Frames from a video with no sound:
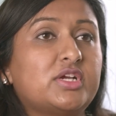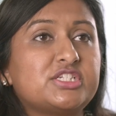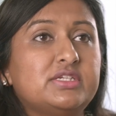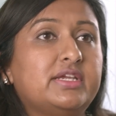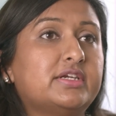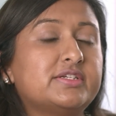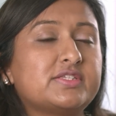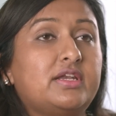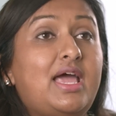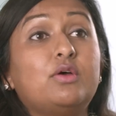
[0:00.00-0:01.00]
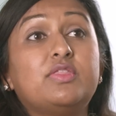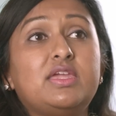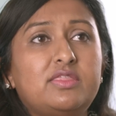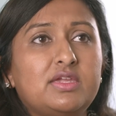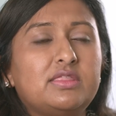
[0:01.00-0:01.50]
questionnaires on how
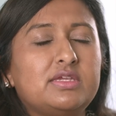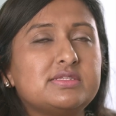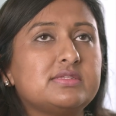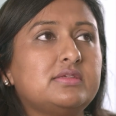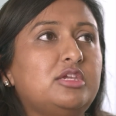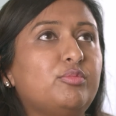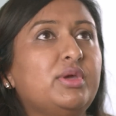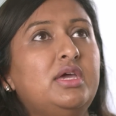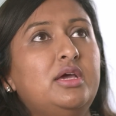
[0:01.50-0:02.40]
they think they sleep,